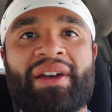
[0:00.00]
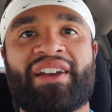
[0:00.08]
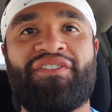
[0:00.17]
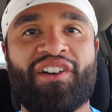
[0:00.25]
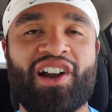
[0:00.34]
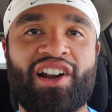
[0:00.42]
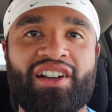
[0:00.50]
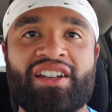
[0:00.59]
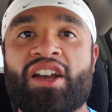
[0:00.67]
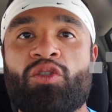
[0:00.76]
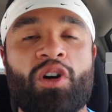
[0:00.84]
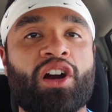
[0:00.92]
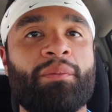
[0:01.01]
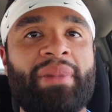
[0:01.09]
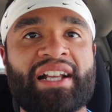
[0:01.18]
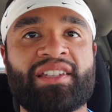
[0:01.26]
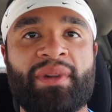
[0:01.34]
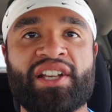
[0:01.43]
Big Fern. Welcome
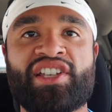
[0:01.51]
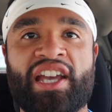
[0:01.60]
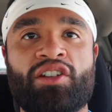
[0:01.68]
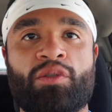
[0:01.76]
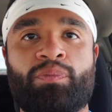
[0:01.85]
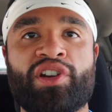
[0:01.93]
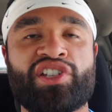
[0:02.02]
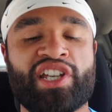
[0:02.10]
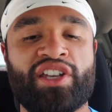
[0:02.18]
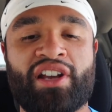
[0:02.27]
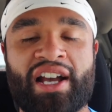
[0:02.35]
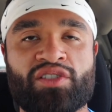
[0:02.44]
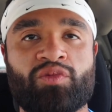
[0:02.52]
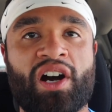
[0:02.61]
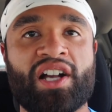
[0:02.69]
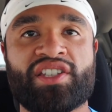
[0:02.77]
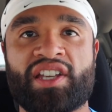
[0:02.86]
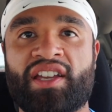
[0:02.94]
back to my channel. Appreciate you guys
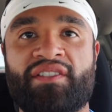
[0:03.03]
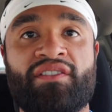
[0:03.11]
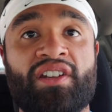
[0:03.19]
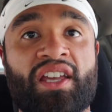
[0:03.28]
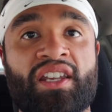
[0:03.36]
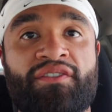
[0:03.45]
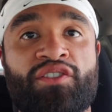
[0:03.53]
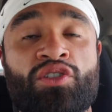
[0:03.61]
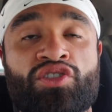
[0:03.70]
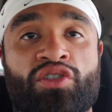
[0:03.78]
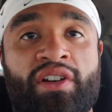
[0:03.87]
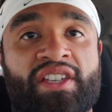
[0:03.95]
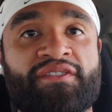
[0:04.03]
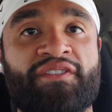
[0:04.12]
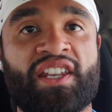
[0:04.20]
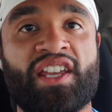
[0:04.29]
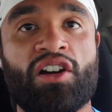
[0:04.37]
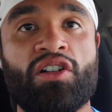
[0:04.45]
watching. And if you enjoy this
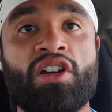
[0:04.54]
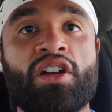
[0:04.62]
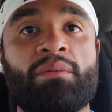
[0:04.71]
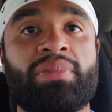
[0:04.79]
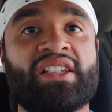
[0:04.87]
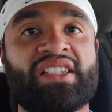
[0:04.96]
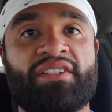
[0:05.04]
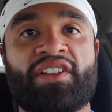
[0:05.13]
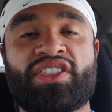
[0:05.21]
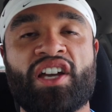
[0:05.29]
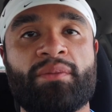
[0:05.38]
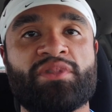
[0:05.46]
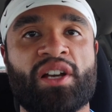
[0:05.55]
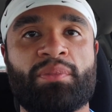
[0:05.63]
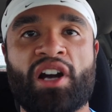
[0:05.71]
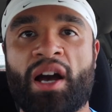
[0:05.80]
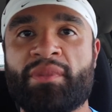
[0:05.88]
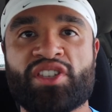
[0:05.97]
video, please leave a thumbs
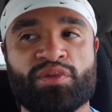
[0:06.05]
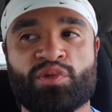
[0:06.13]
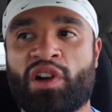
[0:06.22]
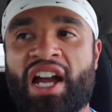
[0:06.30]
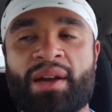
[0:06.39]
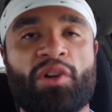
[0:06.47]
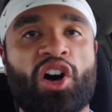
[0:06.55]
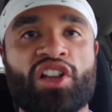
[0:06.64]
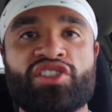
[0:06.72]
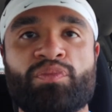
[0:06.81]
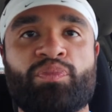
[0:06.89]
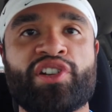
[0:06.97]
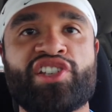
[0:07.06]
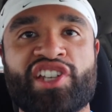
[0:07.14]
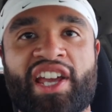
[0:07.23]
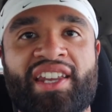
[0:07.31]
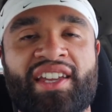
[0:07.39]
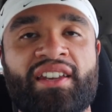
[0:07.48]
up, comment, subscribe. All is
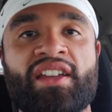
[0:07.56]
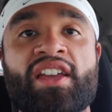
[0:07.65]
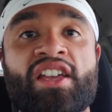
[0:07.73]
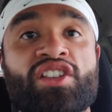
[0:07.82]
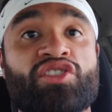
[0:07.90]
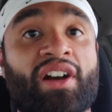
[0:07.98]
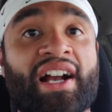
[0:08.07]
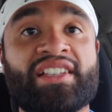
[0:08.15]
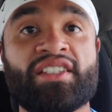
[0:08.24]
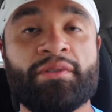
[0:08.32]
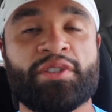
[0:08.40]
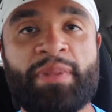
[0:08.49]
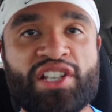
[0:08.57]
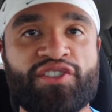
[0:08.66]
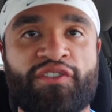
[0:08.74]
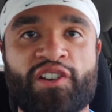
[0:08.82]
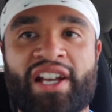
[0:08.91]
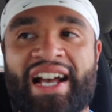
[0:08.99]
appreciated. So I got something
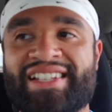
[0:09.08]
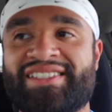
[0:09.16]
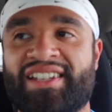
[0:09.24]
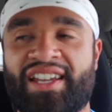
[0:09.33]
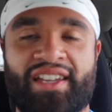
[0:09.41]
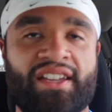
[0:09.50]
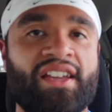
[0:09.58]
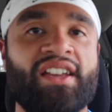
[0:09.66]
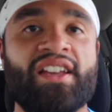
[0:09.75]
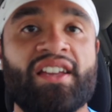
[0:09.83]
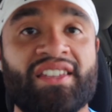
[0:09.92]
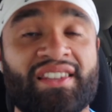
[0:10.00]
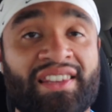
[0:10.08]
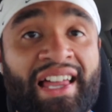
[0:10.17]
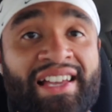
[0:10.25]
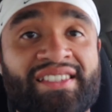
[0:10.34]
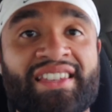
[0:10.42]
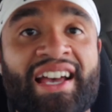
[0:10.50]
special for you guys today.
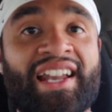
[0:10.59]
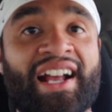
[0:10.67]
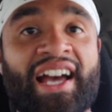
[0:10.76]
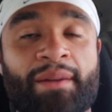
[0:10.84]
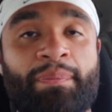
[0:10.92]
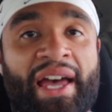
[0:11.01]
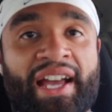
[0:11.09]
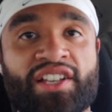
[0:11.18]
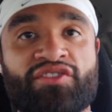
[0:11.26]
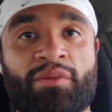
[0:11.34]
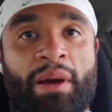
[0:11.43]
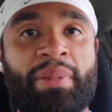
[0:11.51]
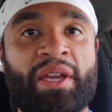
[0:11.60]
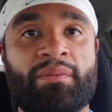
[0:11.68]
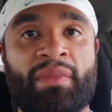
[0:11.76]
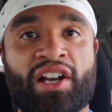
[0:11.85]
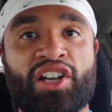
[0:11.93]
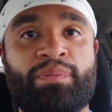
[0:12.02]
Last night, I got a package from my
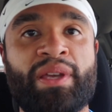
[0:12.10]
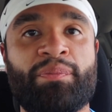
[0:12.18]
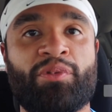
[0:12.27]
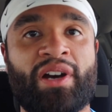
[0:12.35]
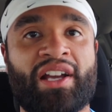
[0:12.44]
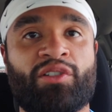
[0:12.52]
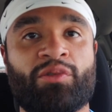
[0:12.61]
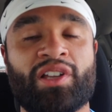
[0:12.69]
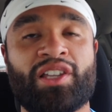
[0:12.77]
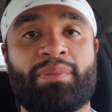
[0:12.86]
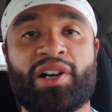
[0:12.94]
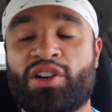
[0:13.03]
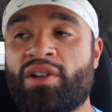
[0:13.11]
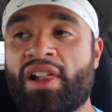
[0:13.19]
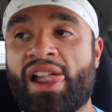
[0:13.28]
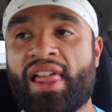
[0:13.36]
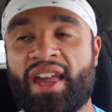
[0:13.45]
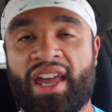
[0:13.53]
my good people at Gorilla Bow,
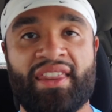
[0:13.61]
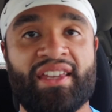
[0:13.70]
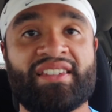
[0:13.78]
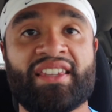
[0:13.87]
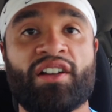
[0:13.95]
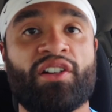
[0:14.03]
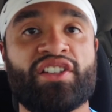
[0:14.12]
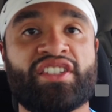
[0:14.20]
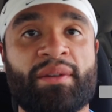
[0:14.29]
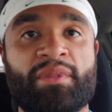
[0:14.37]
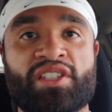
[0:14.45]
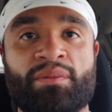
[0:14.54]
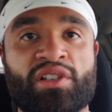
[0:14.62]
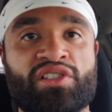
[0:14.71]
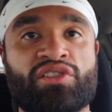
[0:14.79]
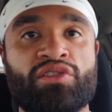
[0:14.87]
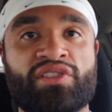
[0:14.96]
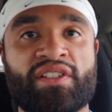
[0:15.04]
and they said they're gonna send me some
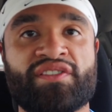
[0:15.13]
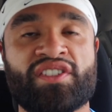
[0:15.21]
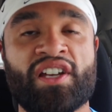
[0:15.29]
exclusive